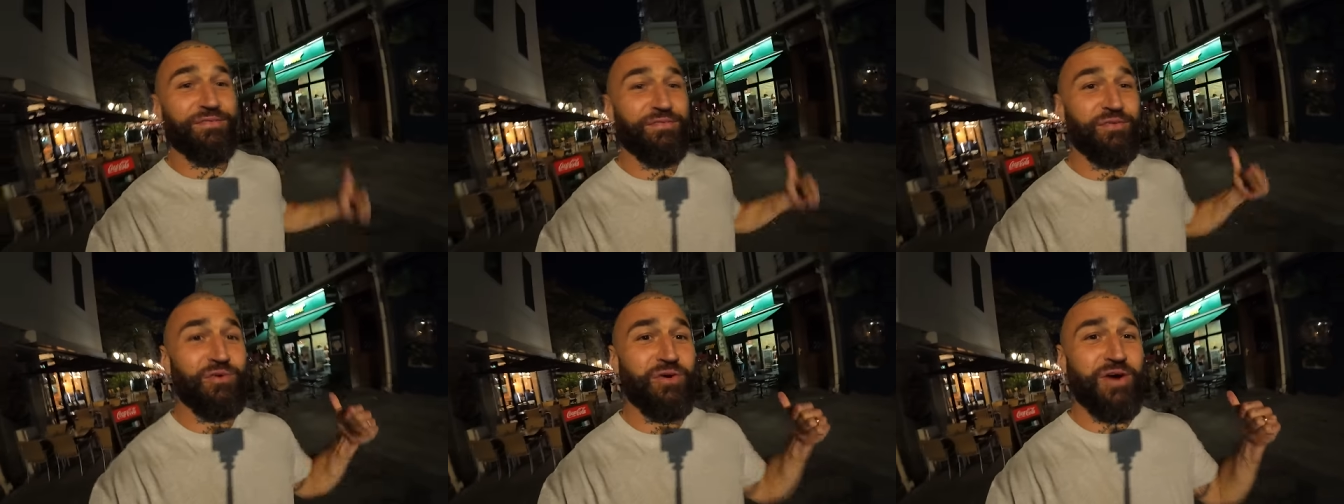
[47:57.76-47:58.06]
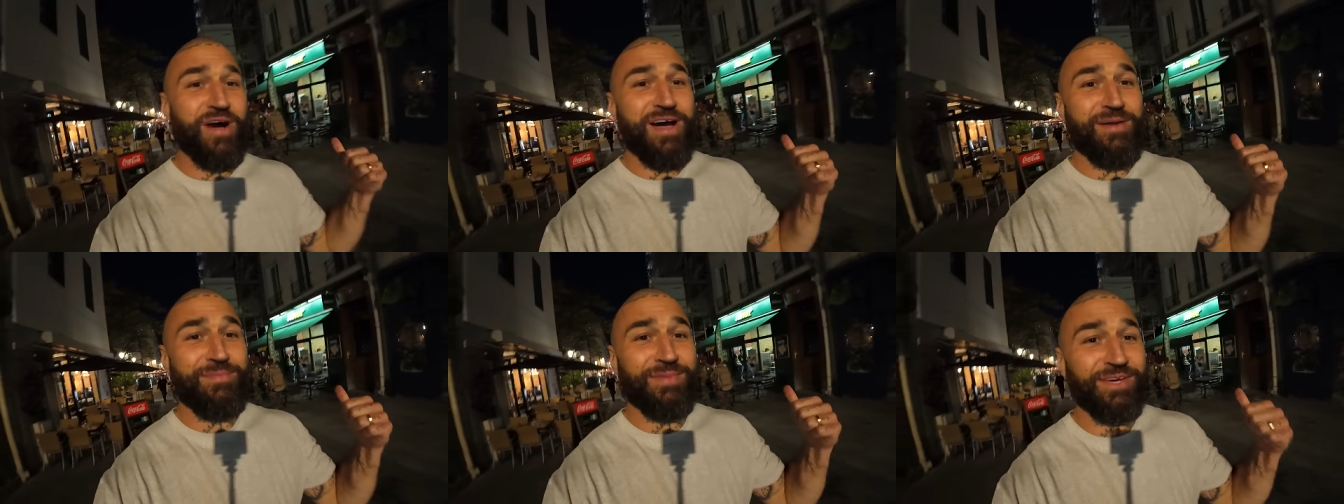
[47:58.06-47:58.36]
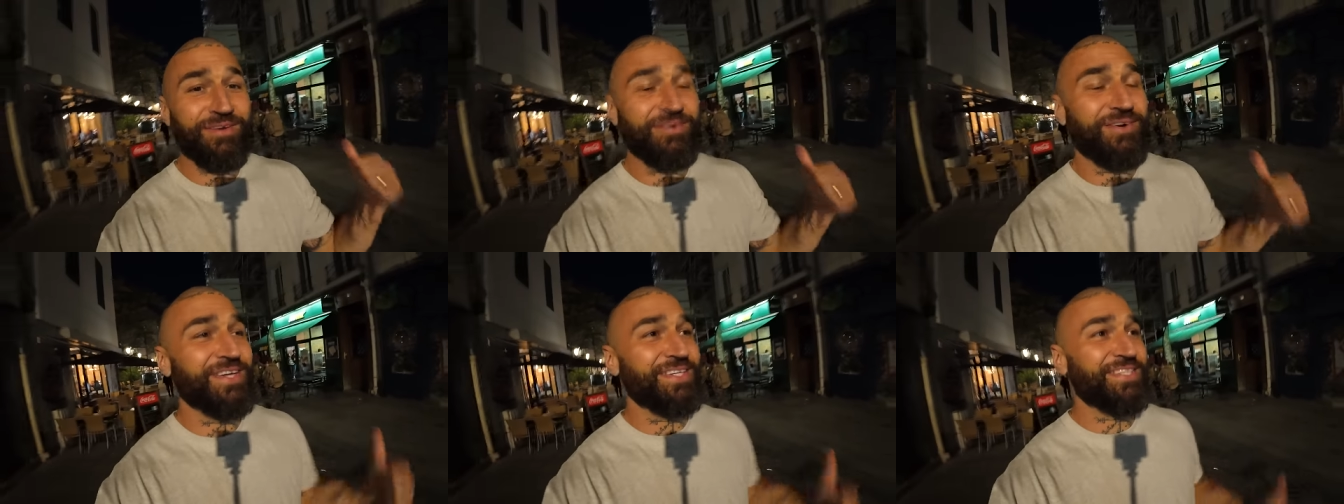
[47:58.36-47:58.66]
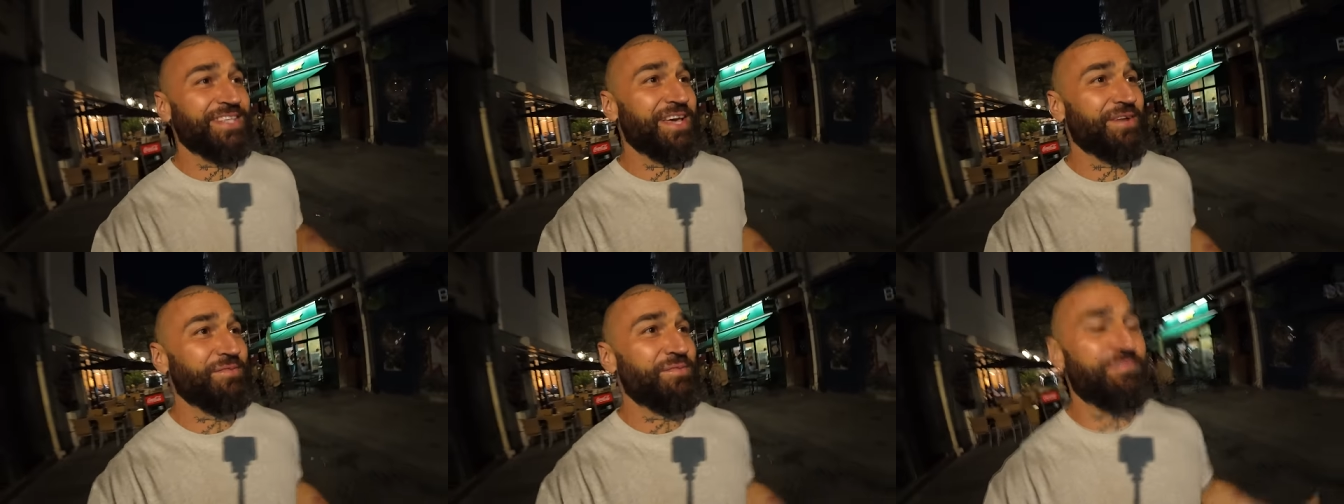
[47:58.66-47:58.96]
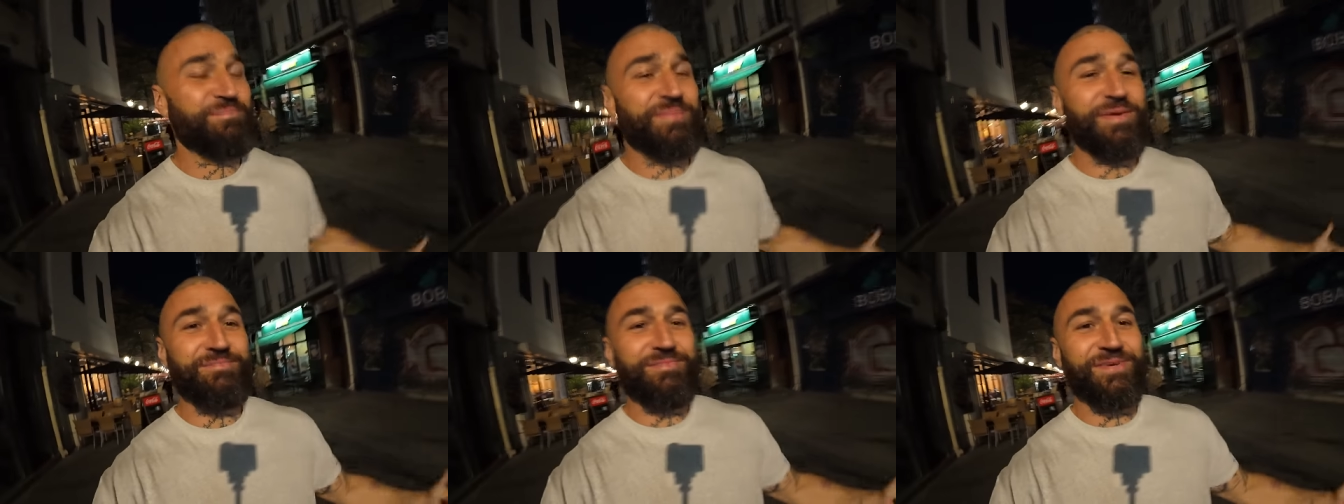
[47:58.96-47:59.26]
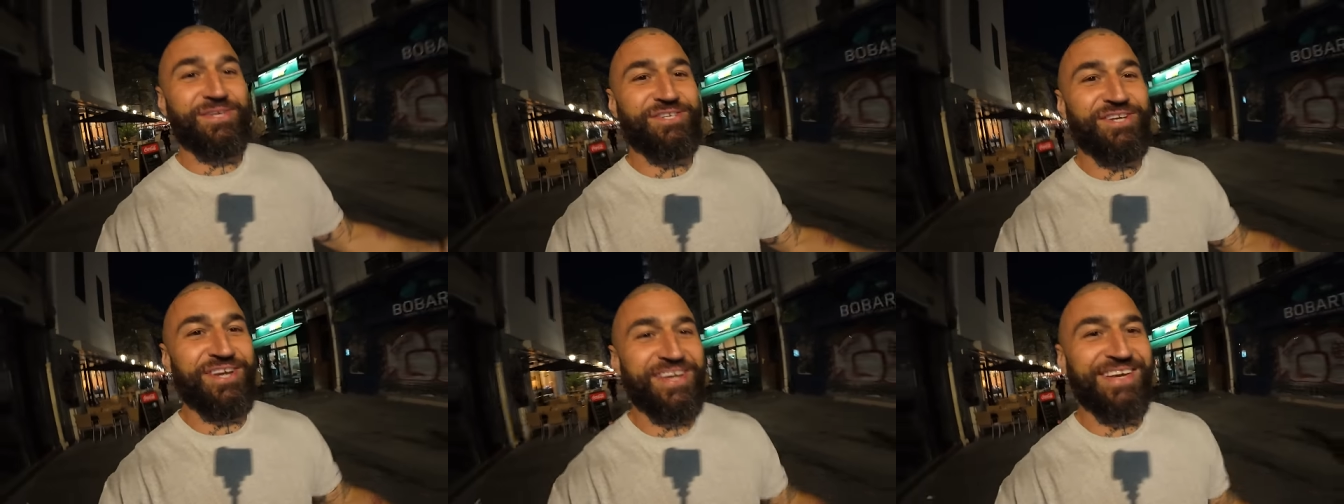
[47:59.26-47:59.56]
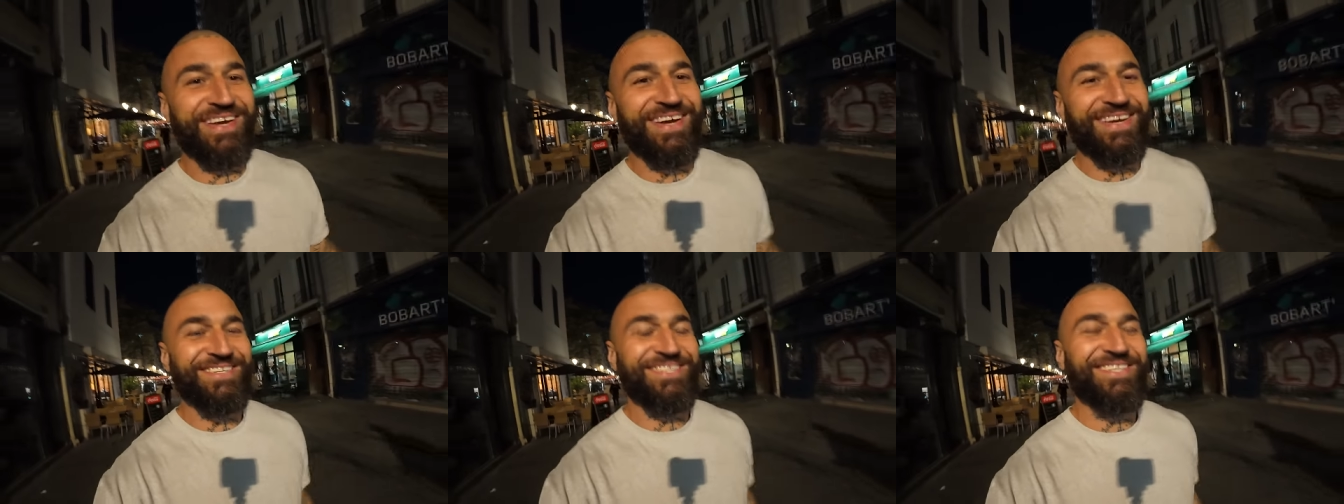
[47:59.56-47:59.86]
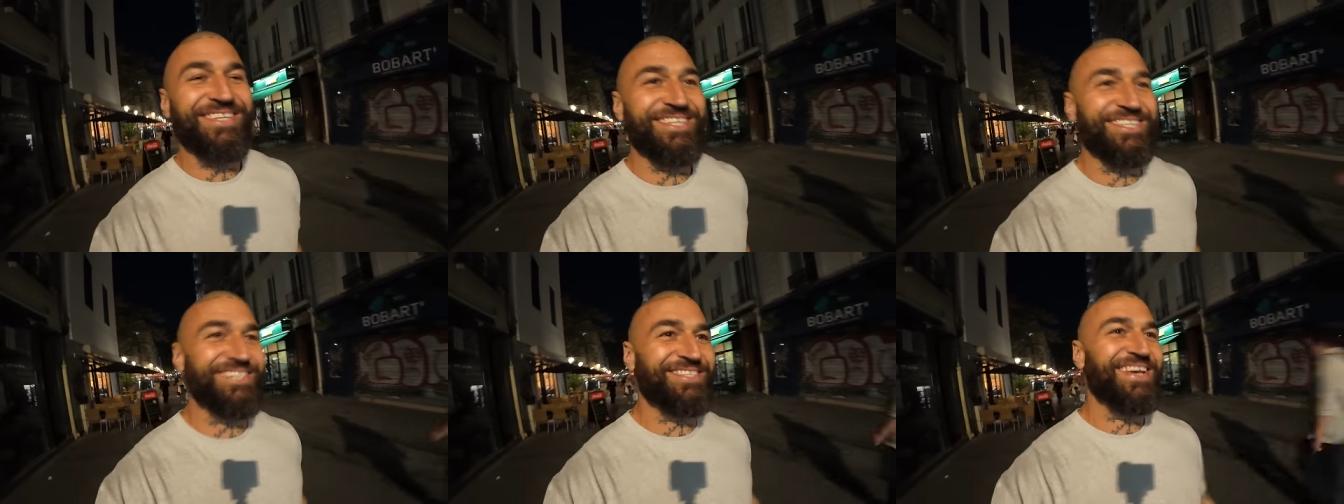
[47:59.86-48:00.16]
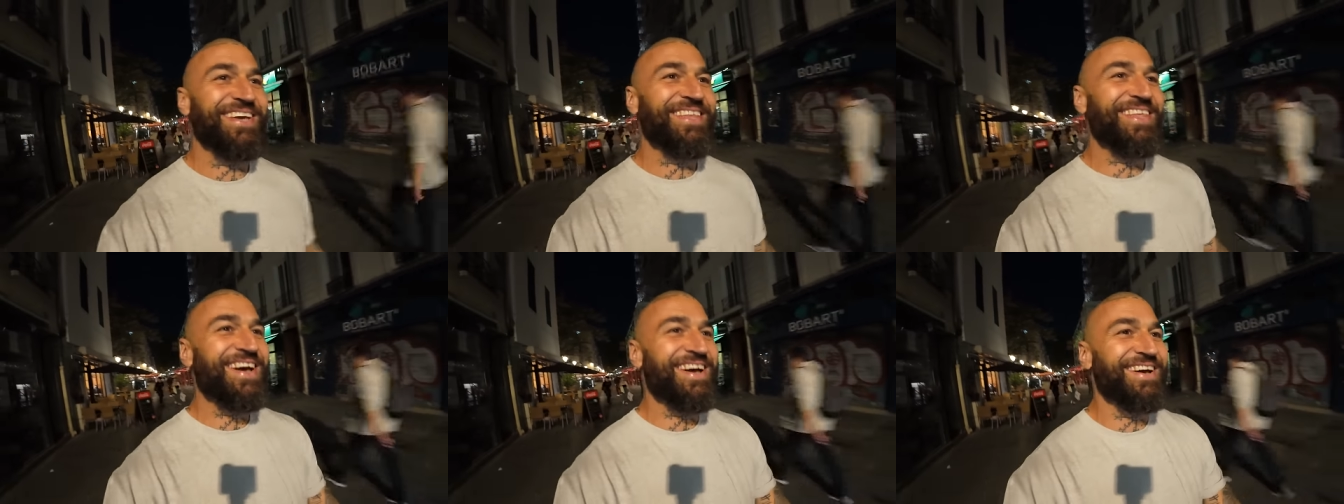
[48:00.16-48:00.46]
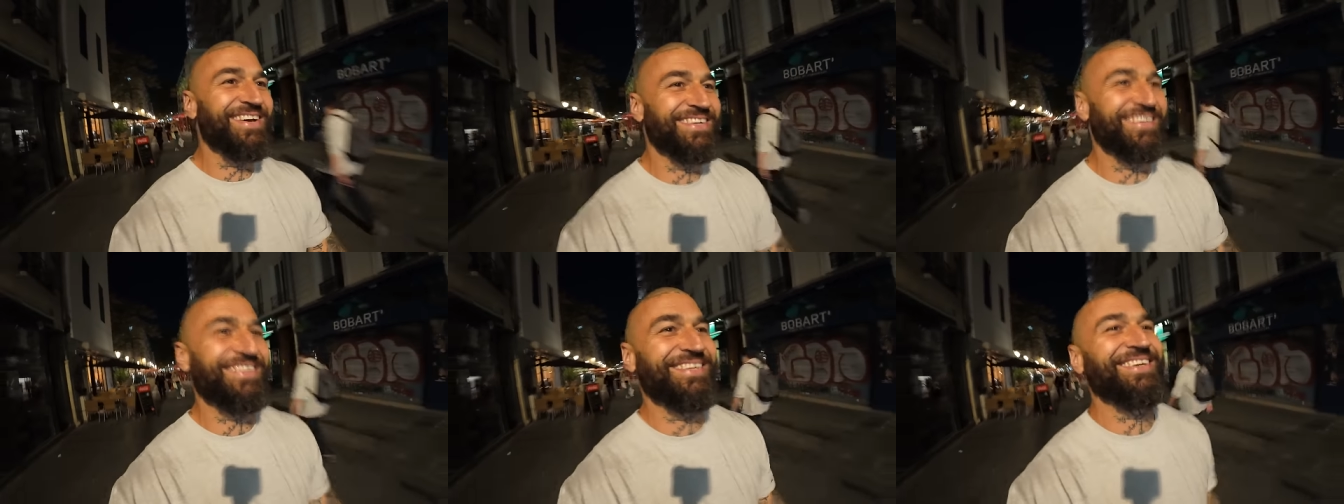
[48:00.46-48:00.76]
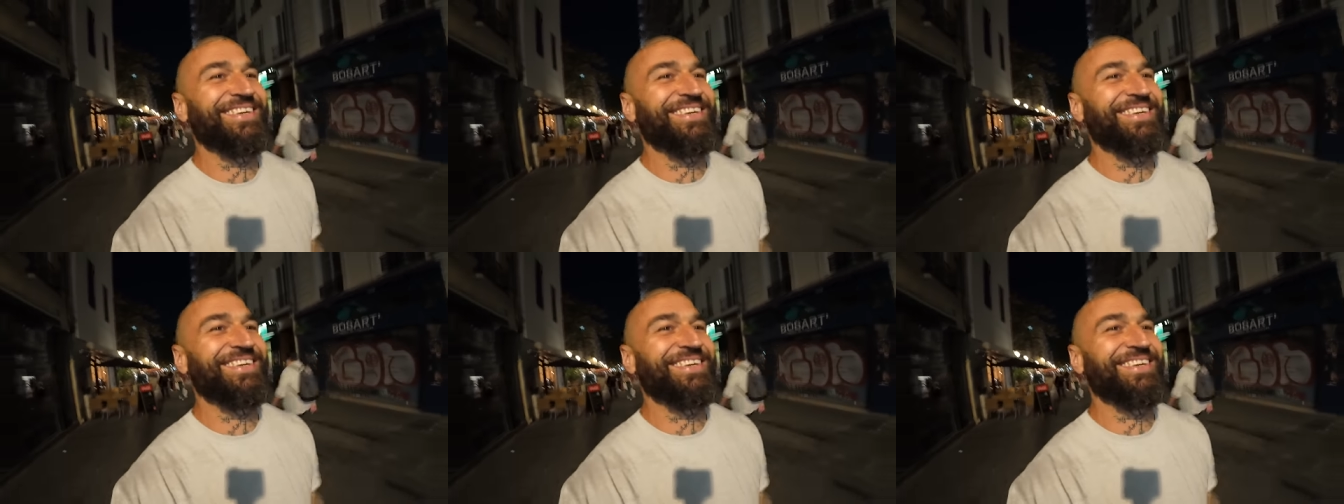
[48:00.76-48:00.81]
four army guys there with big machine guns. Did you see that?